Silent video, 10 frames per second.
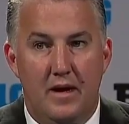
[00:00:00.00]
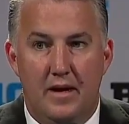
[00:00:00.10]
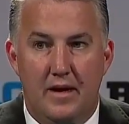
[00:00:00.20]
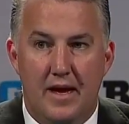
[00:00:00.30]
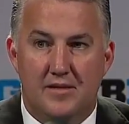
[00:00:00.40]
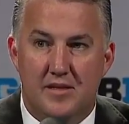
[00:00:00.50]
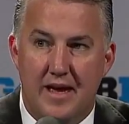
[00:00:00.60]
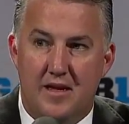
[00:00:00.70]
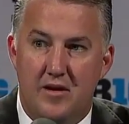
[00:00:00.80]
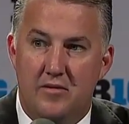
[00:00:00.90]
Yes,
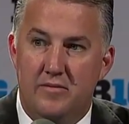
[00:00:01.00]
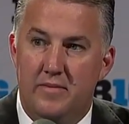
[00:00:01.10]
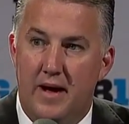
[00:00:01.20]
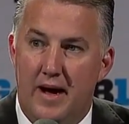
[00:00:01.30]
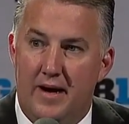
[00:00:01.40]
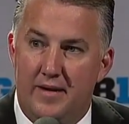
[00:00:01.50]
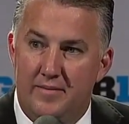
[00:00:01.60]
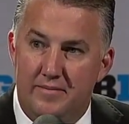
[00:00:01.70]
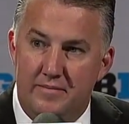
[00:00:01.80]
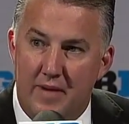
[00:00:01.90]
thank you.
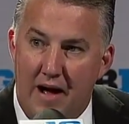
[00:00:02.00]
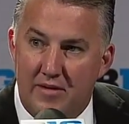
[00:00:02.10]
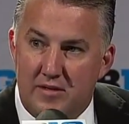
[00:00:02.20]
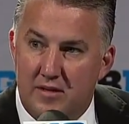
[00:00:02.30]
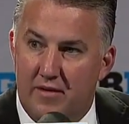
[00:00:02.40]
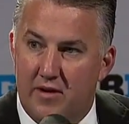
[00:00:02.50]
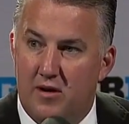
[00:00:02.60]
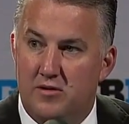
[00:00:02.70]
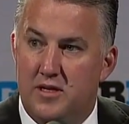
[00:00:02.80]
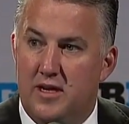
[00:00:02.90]
Um, obviously, every
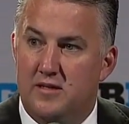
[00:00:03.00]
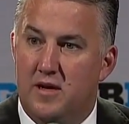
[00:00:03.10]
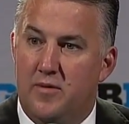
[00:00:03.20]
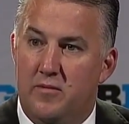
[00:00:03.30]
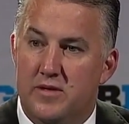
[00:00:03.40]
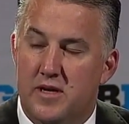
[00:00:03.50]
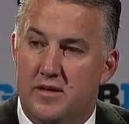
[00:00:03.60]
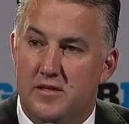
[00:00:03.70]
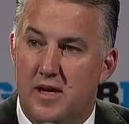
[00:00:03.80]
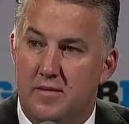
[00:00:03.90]
coach that gets up here, we say
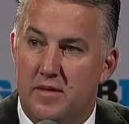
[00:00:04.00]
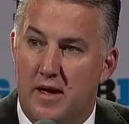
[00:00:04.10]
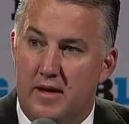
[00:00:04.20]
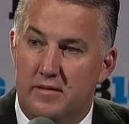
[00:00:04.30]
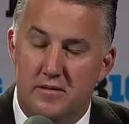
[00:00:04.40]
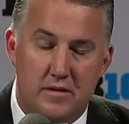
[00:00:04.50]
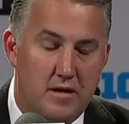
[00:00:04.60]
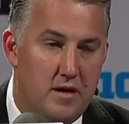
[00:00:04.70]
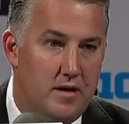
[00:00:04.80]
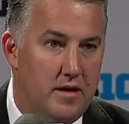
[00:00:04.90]
the same things
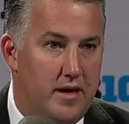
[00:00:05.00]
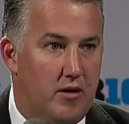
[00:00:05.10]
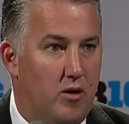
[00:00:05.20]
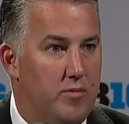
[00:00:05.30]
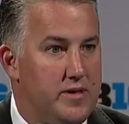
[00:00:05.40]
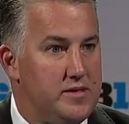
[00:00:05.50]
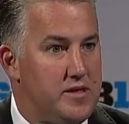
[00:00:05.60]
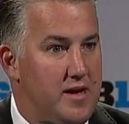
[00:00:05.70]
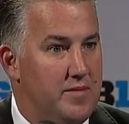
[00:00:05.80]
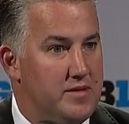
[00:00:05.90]
in our opening
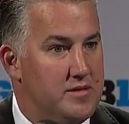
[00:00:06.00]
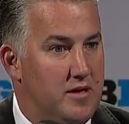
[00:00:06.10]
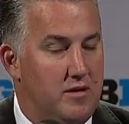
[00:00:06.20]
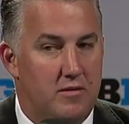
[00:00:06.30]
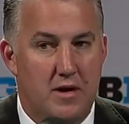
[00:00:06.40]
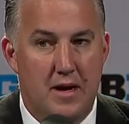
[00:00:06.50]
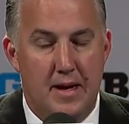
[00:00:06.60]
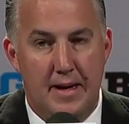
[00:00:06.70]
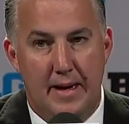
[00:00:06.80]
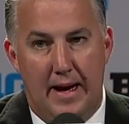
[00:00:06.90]
statement. So,
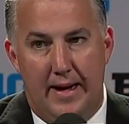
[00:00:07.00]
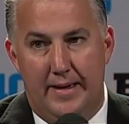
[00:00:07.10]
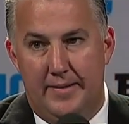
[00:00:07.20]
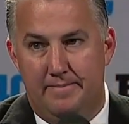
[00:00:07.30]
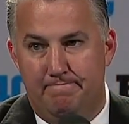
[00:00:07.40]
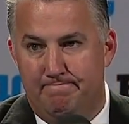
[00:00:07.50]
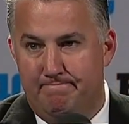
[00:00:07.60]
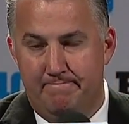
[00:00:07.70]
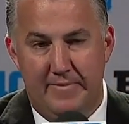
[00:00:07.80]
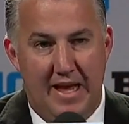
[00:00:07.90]
um,
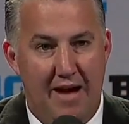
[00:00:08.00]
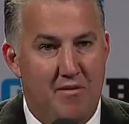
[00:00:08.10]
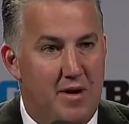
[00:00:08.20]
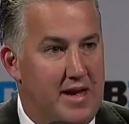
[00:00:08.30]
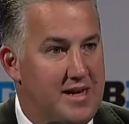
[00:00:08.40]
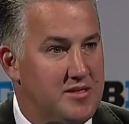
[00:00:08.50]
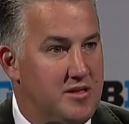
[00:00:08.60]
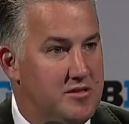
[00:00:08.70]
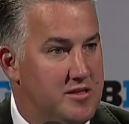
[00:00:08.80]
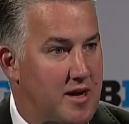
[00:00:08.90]
everybody has a
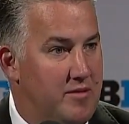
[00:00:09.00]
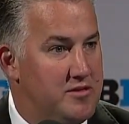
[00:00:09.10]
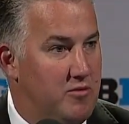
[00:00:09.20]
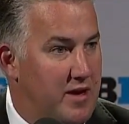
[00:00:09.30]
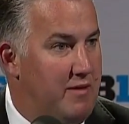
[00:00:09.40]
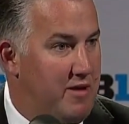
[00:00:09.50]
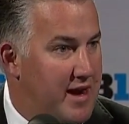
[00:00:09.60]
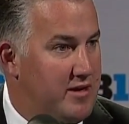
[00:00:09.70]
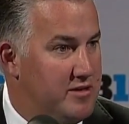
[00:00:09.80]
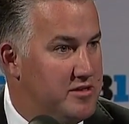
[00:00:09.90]
good summer. So we we had
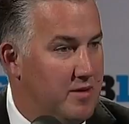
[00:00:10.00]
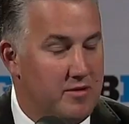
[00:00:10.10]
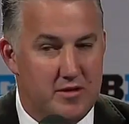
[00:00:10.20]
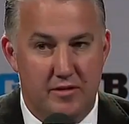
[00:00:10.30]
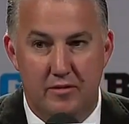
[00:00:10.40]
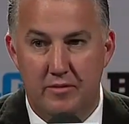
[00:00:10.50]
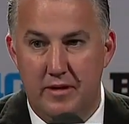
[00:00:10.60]
a good summer too.